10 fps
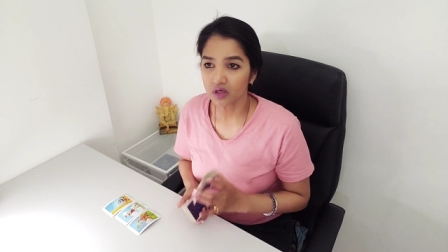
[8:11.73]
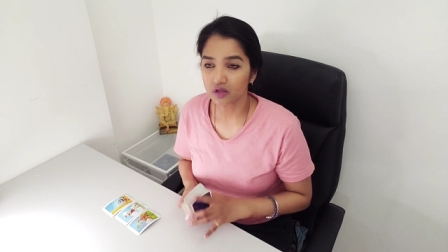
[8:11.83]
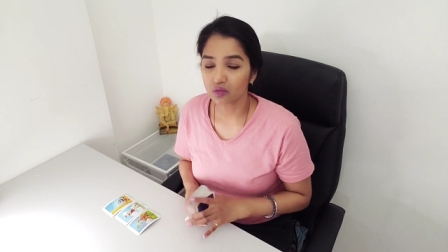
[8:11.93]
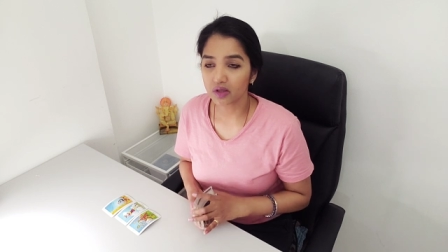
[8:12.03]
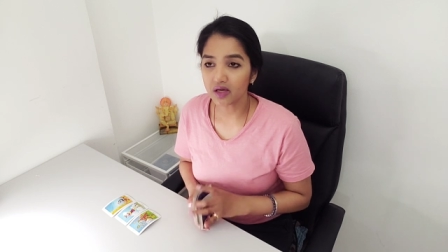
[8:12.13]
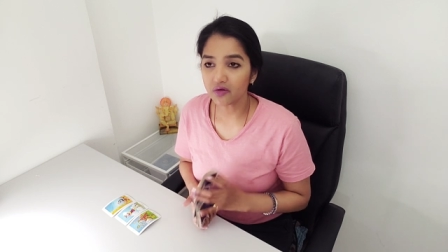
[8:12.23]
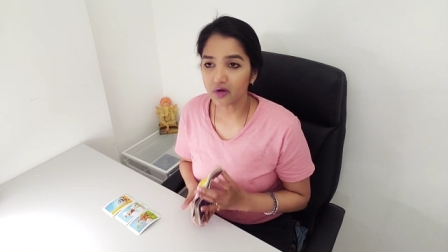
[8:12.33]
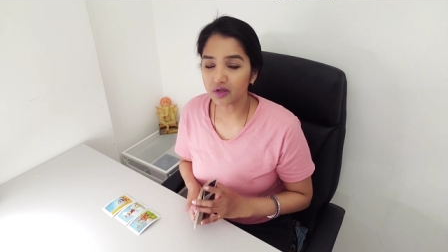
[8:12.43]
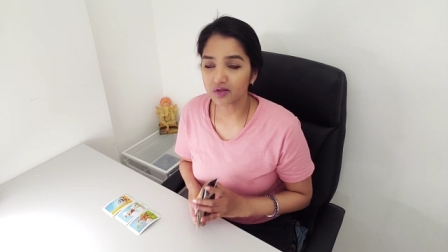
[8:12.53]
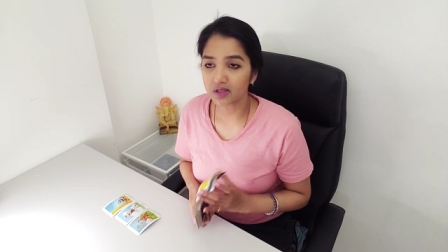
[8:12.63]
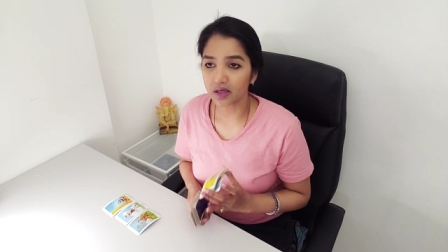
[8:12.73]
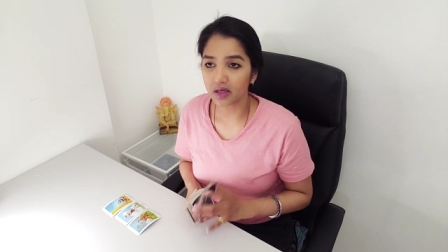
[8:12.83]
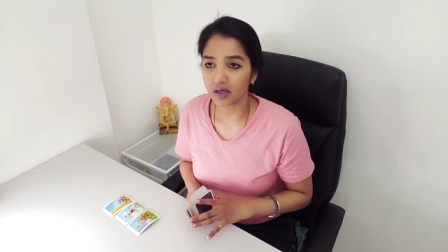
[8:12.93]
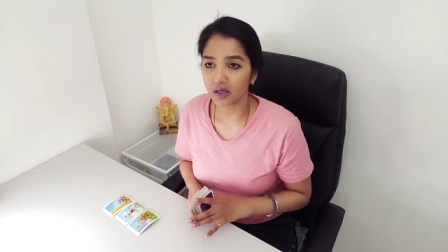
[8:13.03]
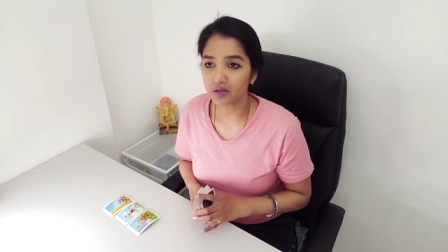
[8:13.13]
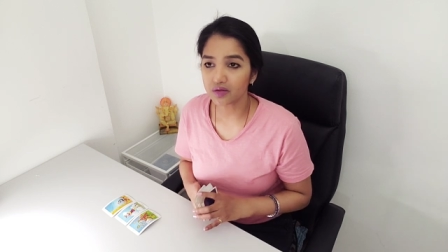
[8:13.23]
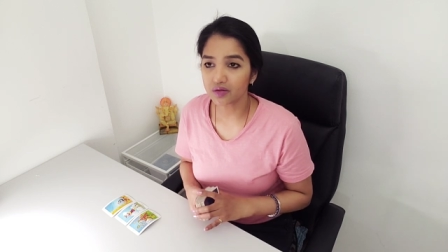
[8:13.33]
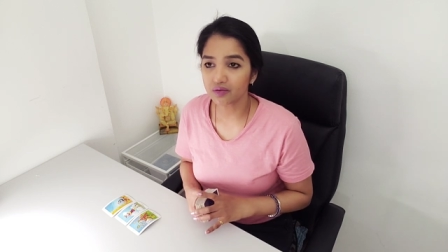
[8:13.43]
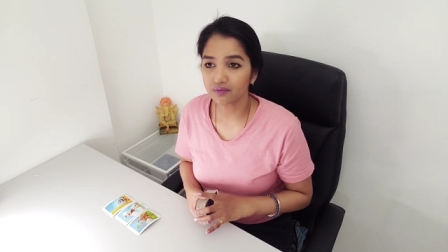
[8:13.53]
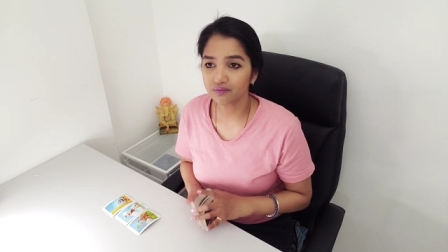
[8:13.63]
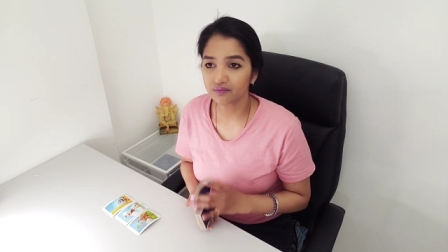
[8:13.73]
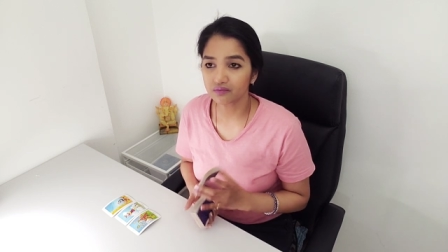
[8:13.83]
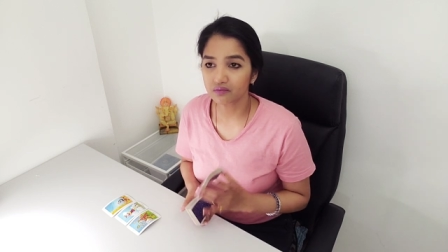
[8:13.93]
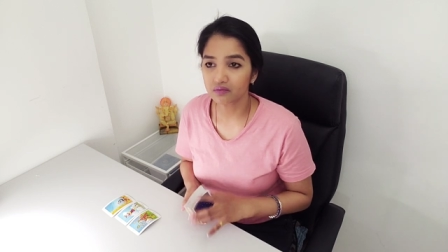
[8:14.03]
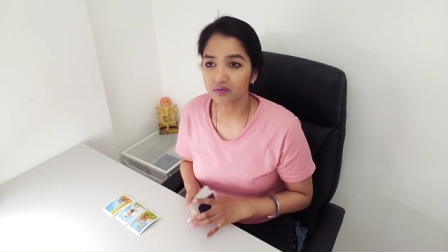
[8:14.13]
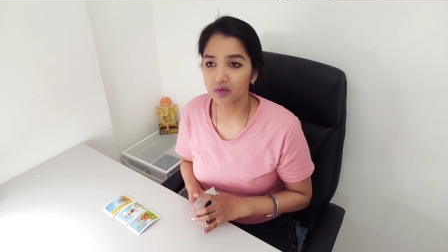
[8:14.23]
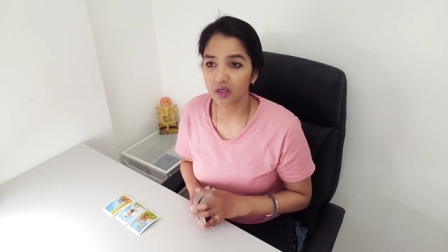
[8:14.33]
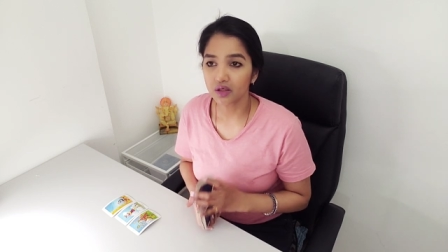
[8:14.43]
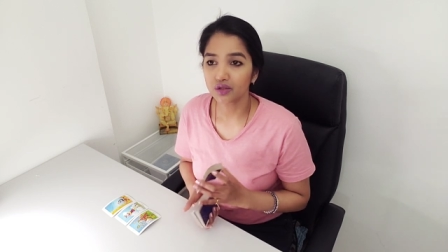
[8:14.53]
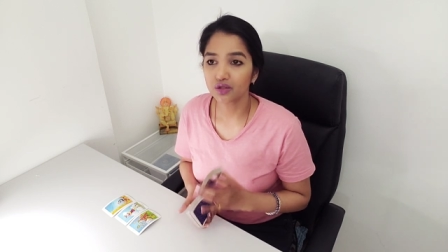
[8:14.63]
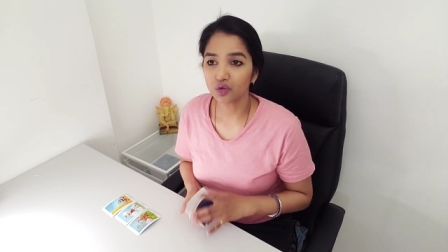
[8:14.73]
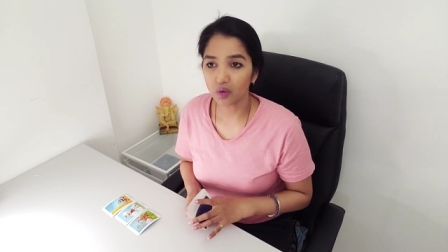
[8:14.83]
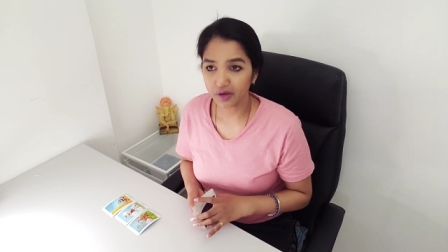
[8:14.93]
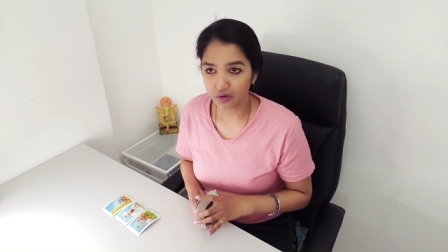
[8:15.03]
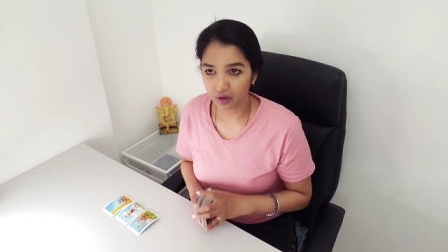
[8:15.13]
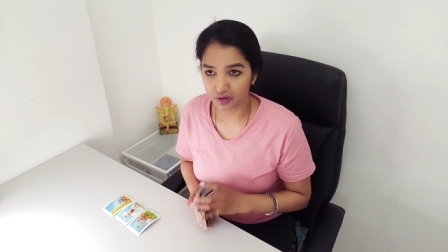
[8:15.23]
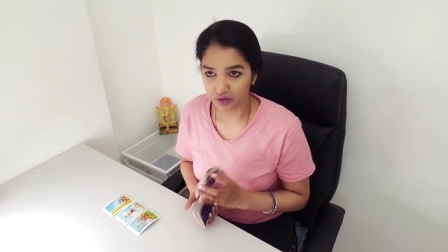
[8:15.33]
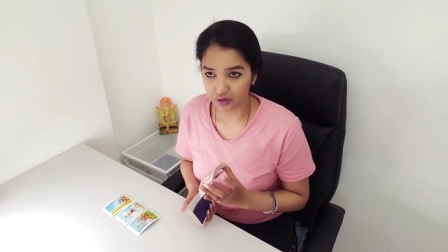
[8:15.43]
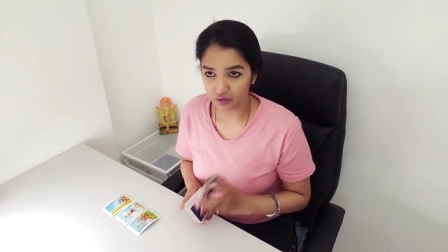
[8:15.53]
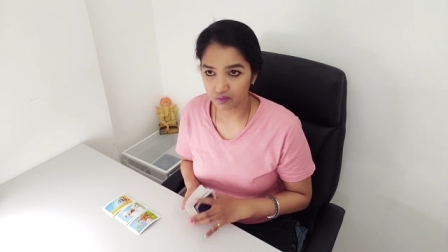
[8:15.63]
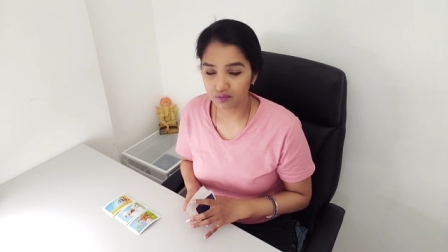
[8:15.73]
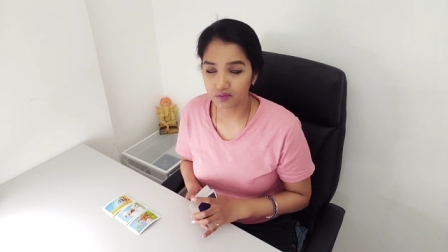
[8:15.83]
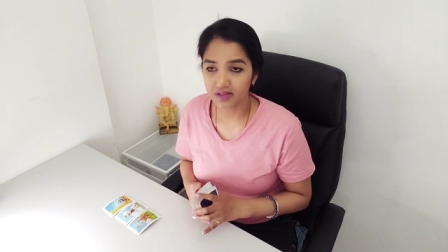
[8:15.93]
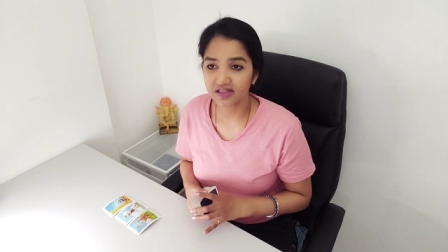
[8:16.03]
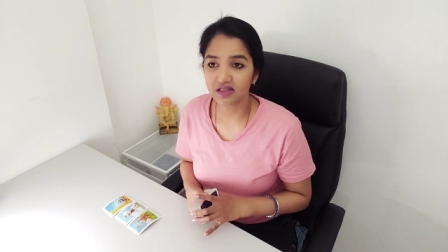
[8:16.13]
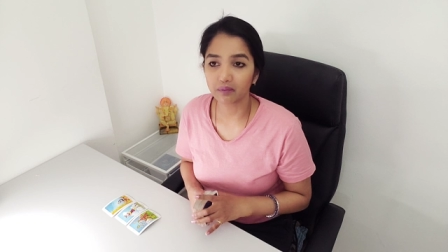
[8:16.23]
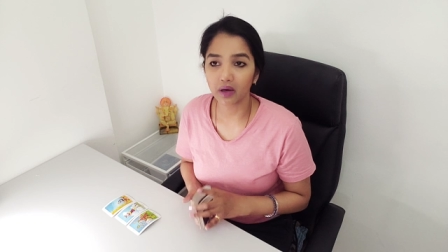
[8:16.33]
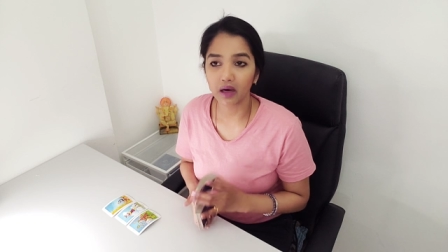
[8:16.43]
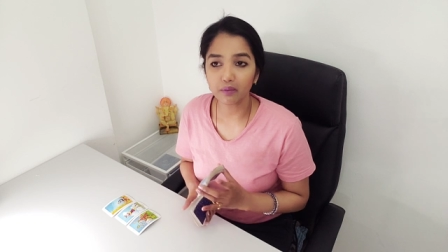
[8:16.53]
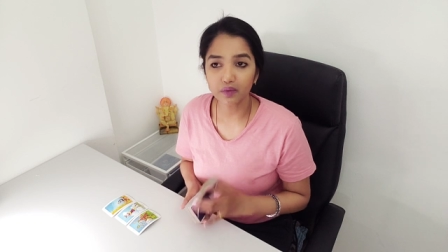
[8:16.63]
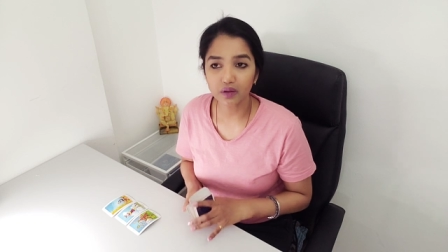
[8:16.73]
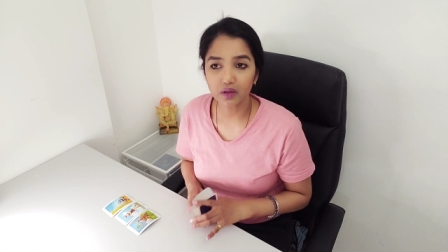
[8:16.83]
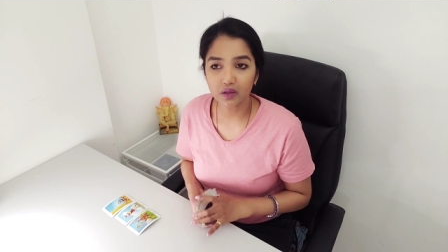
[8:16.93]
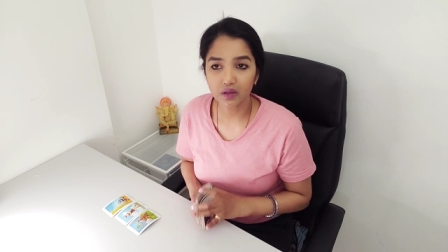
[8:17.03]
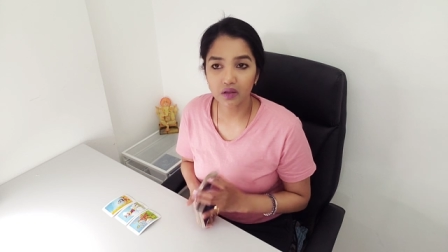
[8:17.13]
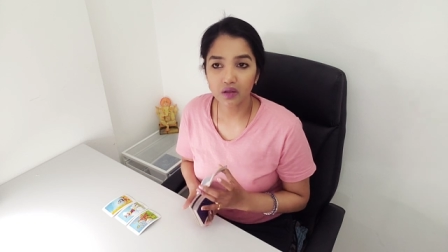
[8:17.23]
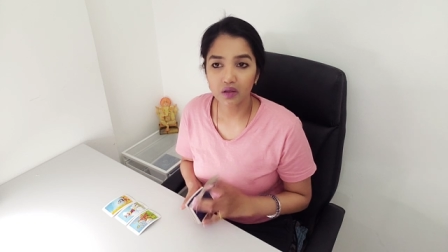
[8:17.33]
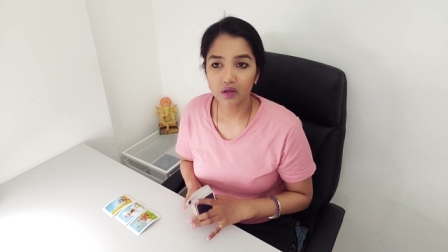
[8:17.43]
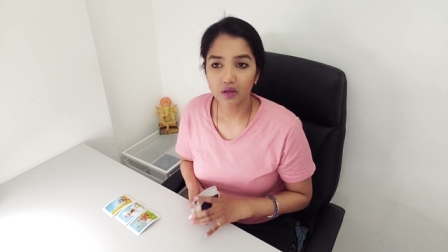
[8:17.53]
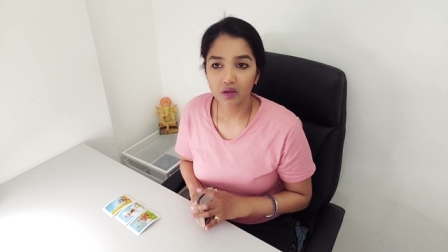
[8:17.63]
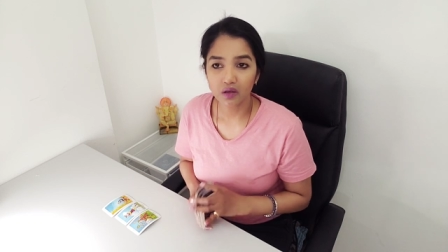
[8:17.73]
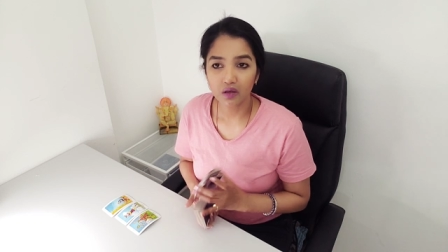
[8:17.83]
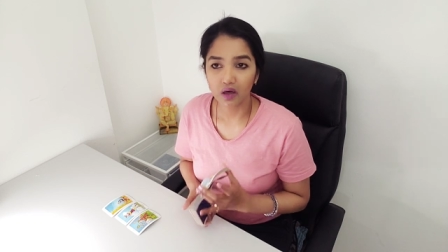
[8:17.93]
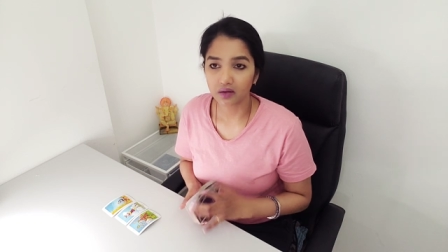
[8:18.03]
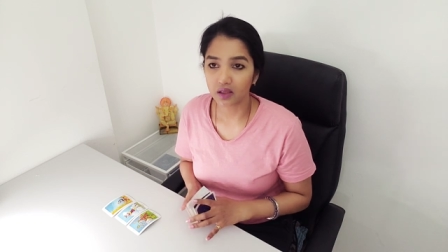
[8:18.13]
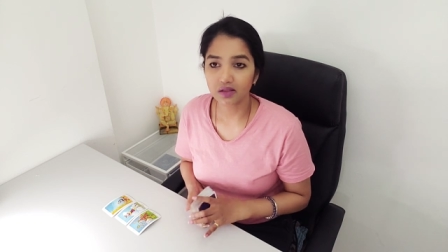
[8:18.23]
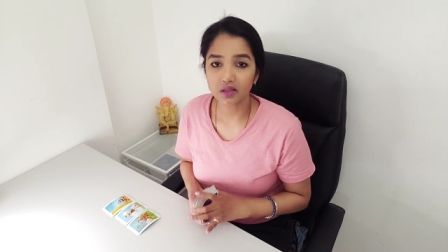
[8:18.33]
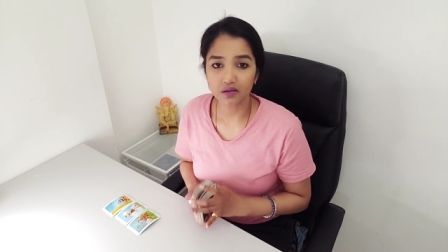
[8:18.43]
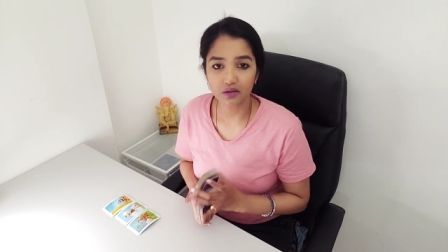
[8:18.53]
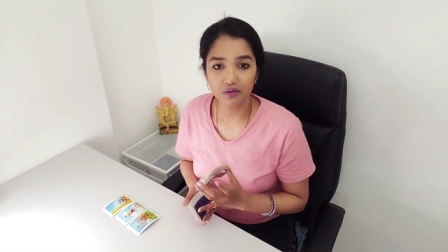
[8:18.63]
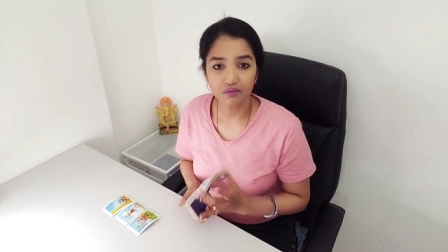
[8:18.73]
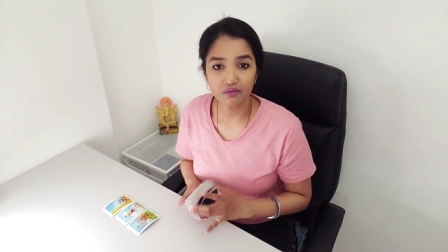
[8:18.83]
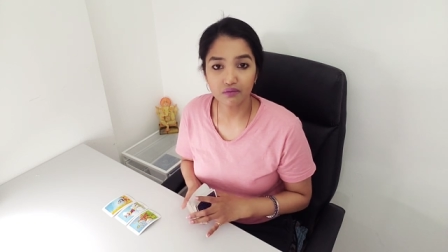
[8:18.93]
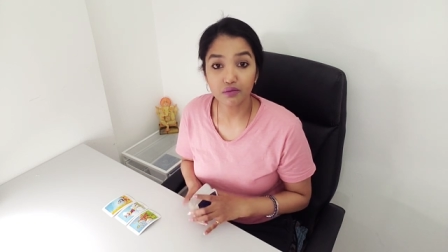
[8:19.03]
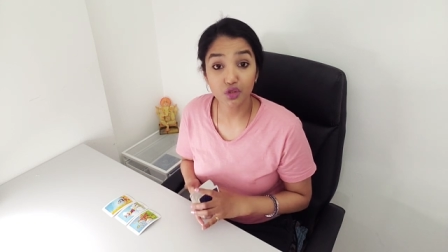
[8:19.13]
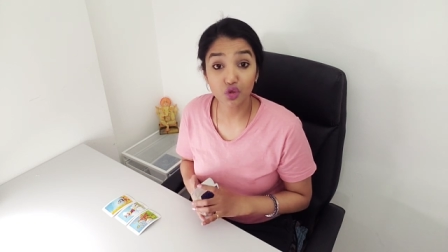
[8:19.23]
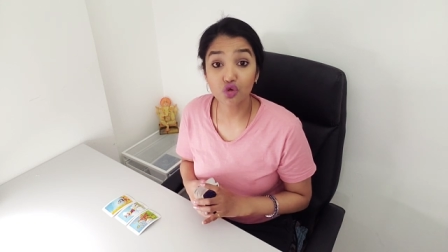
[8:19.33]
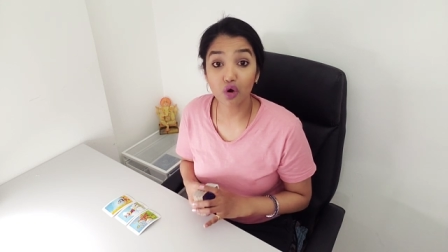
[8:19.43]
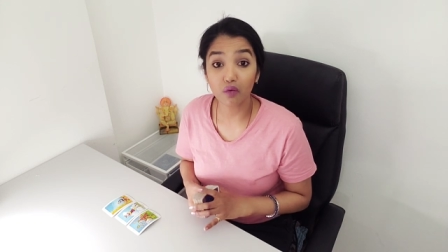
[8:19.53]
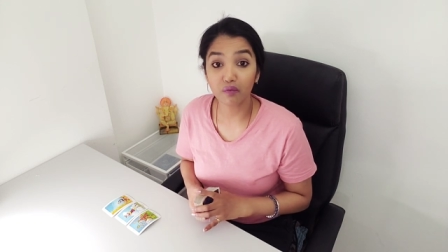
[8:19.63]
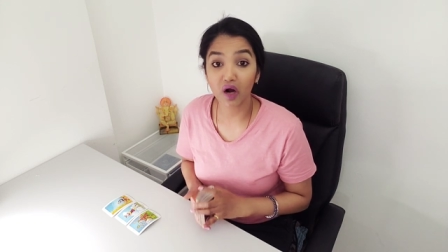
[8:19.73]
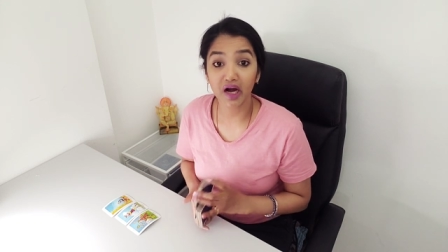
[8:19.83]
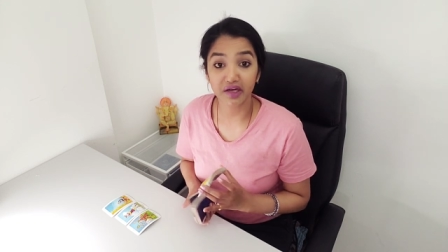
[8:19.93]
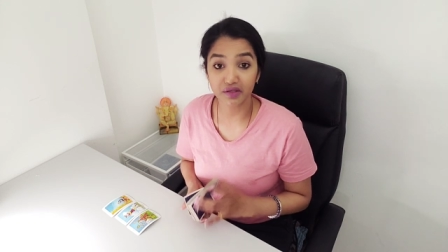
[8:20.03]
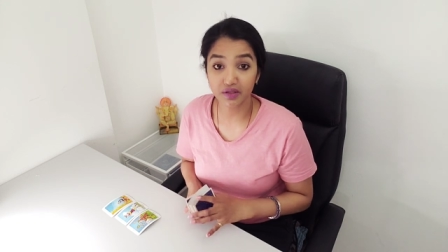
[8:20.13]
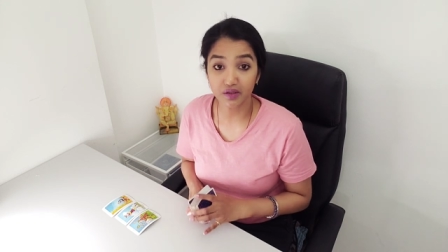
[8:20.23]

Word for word: So what they're trying to say is, do what you got to do, step up, and that's it. Do your part.